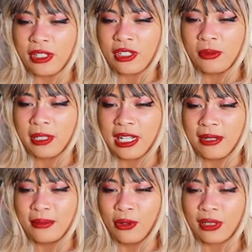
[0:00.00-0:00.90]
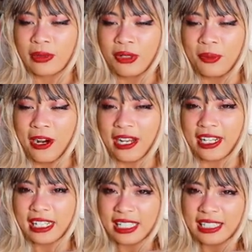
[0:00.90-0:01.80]
once you become more
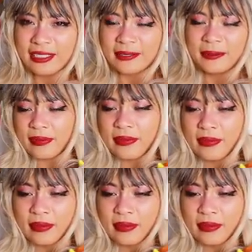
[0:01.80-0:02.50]
robotic. More